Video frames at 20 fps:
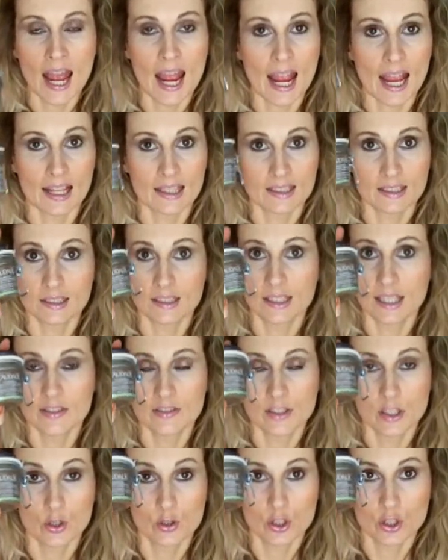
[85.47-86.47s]
and it
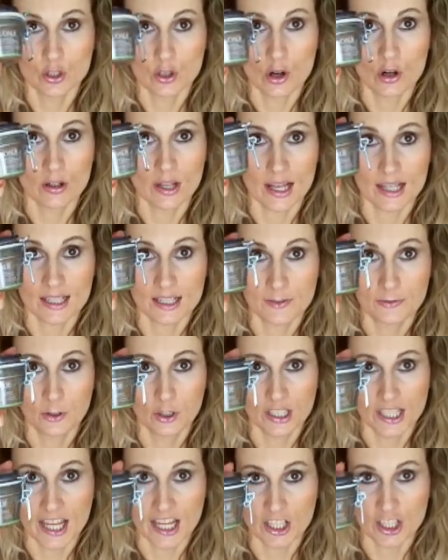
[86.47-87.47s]
gives you strong
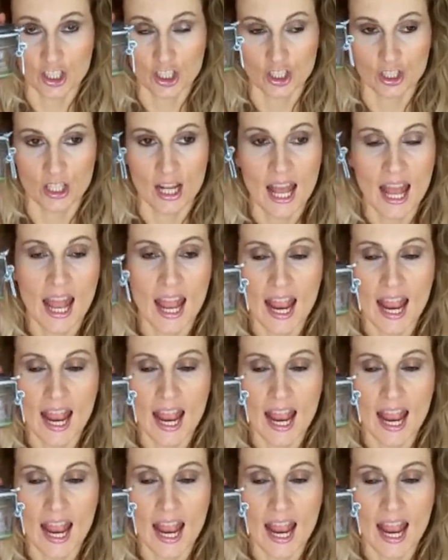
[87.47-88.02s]
exfoliation.